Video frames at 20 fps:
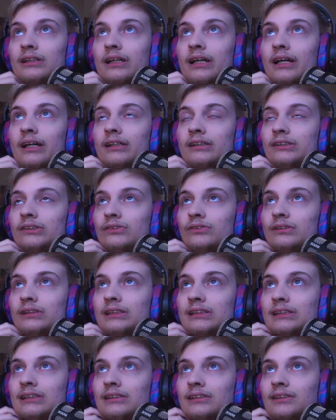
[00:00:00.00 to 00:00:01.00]
and you
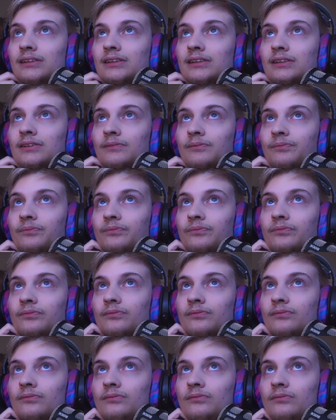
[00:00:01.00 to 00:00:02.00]
get
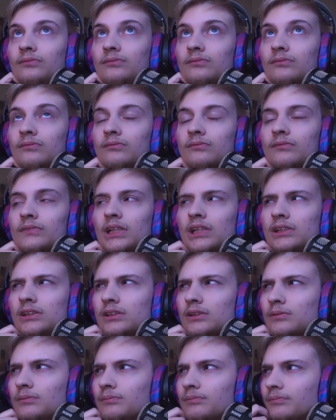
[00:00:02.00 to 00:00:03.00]

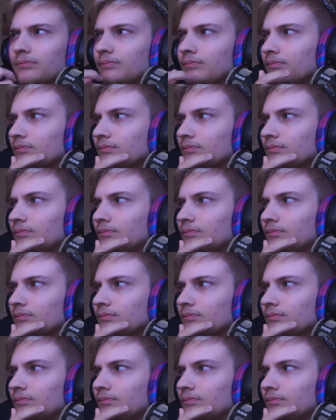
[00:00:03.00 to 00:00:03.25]
um